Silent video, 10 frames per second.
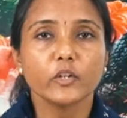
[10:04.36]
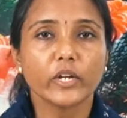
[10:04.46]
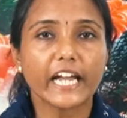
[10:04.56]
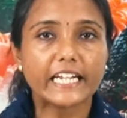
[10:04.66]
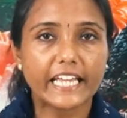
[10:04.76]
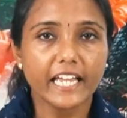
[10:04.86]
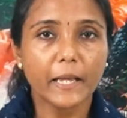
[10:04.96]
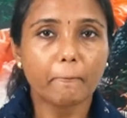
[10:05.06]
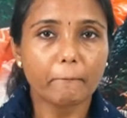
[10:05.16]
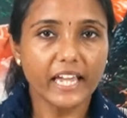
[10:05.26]
you can
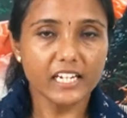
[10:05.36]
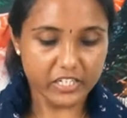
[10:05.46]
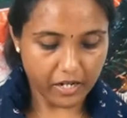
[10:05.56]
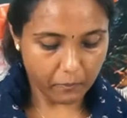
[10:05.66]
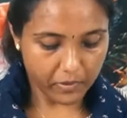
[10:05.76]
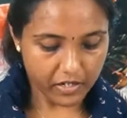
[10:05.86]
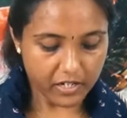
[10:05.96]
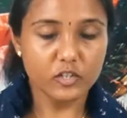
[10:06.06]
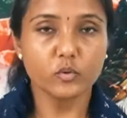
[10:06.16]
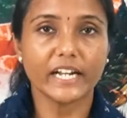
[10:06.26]
take page number
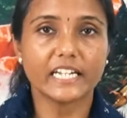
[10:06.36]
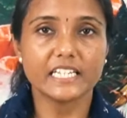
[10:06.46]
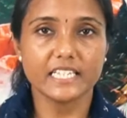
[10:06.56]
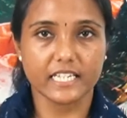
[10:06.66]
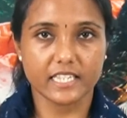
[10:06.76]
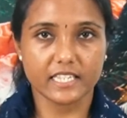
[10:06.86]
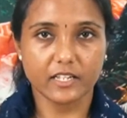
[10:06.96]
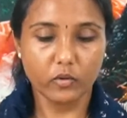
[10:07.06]
26.